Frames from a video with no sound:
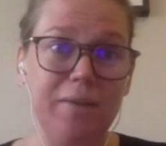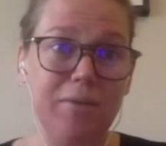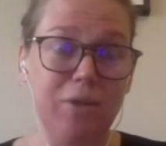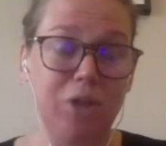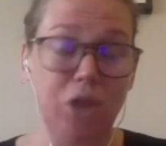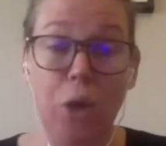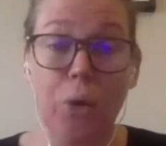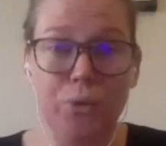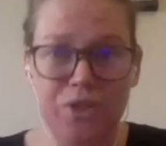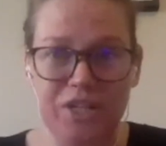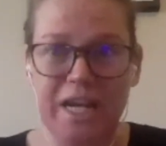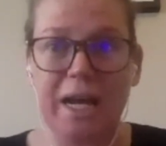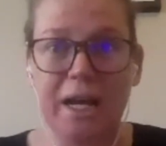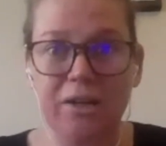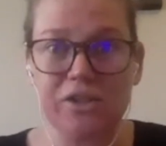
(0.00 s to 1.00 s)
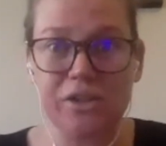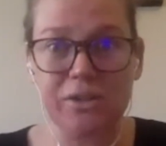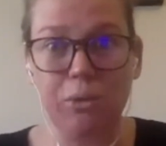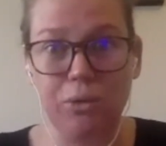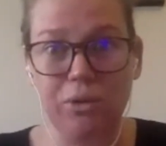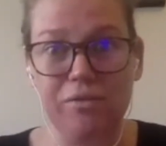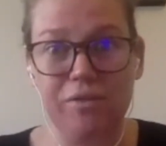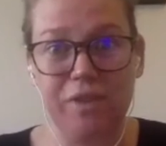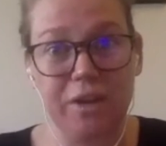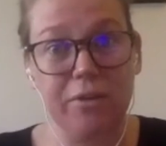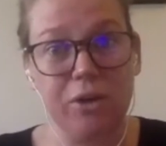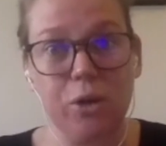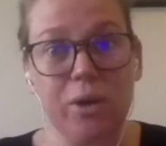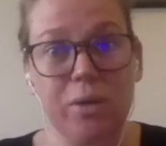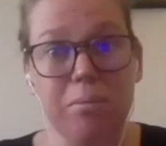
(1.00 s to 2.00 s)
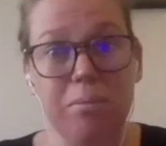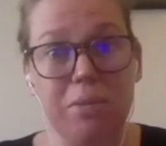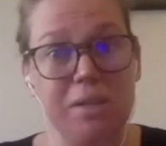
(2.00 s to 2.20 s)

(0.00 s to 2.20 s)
loaned out all of their equipment